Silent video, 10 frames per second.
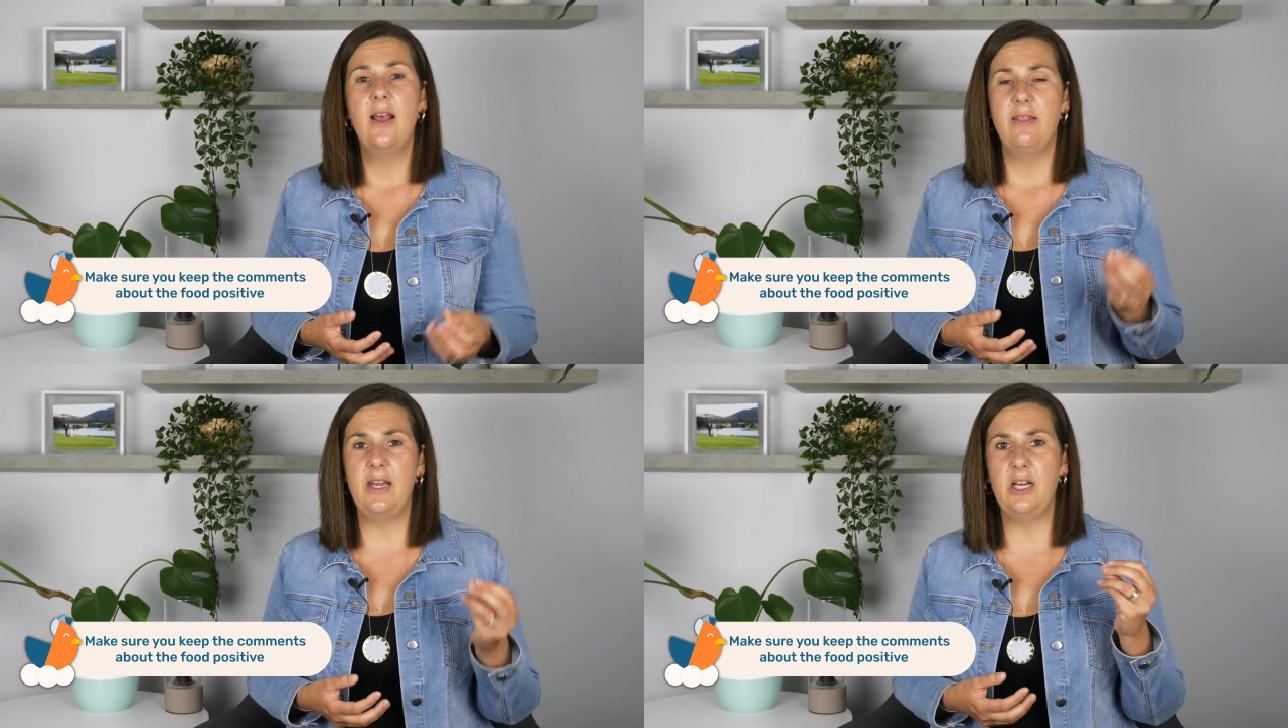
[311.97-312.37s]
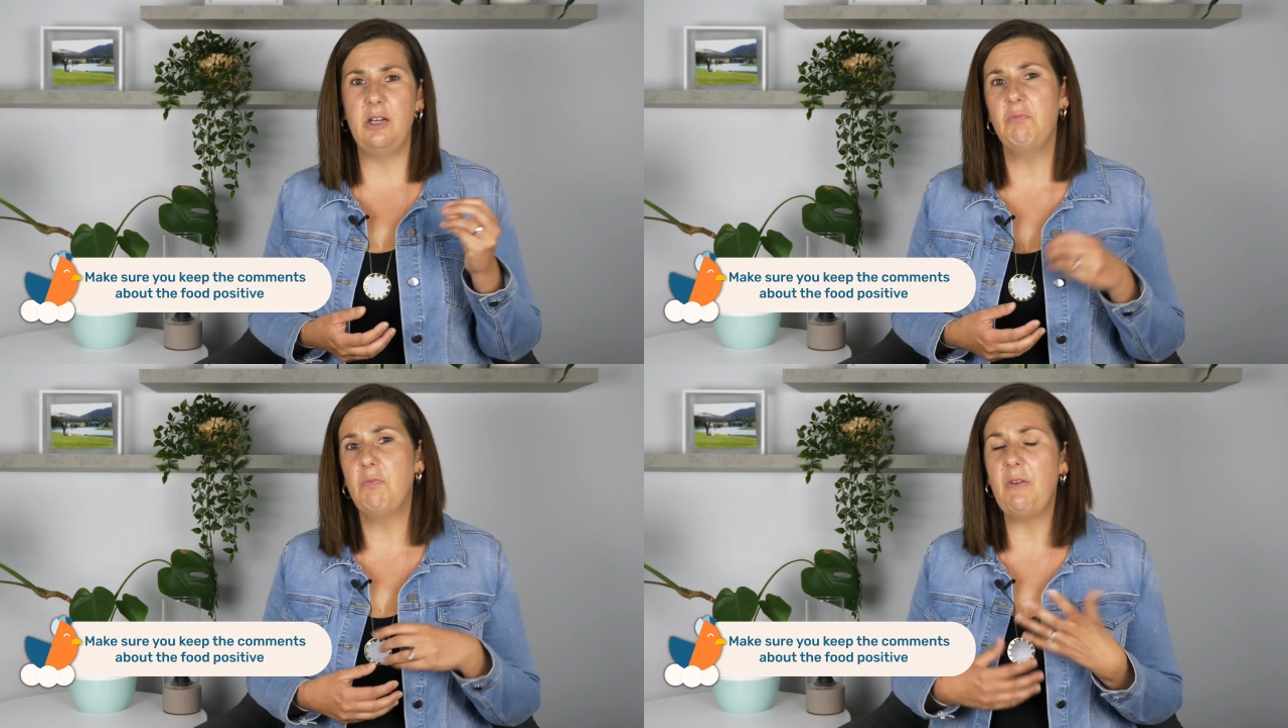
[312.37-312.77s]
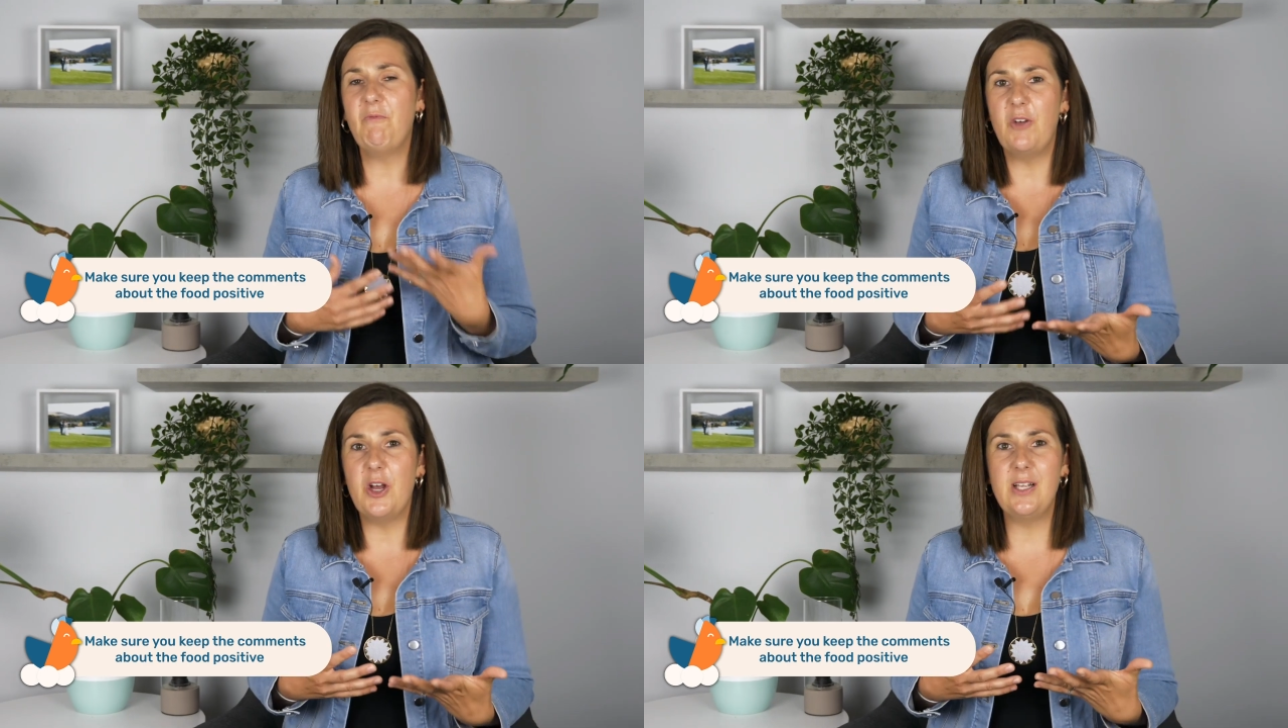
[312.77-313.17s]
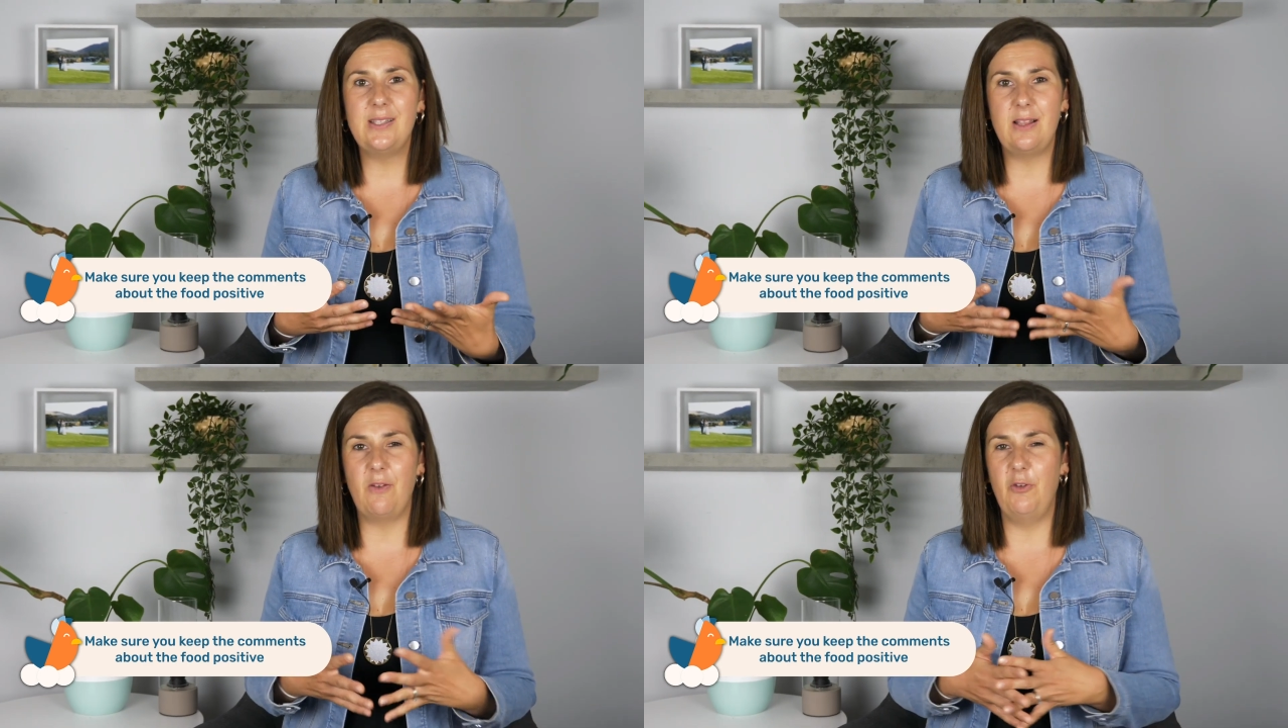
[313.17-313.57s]
then it infers
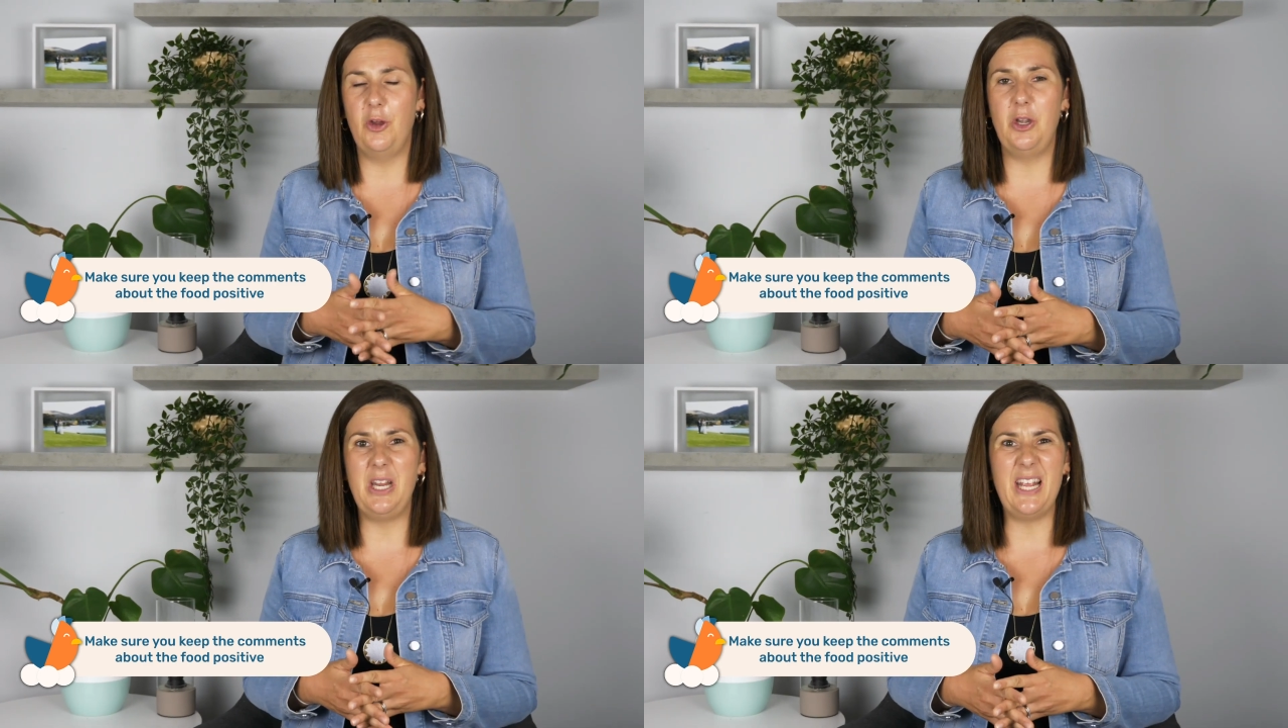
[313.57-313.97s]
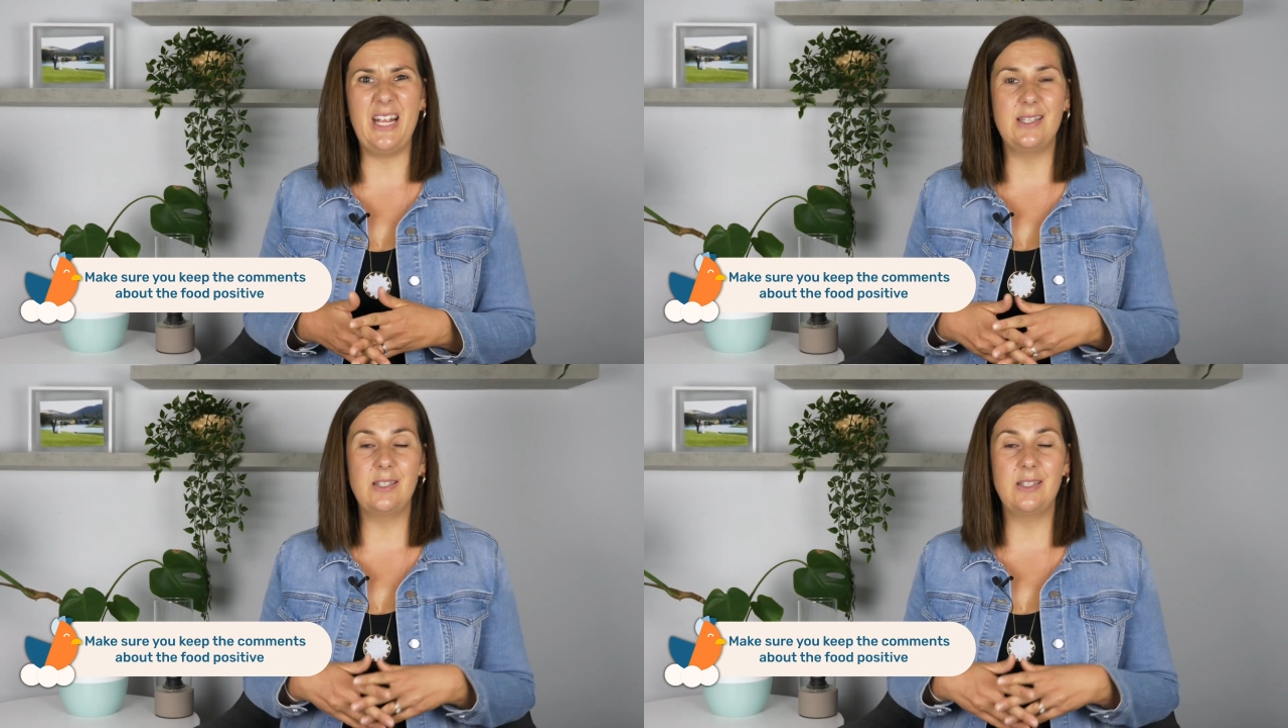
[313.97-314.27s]
that the food is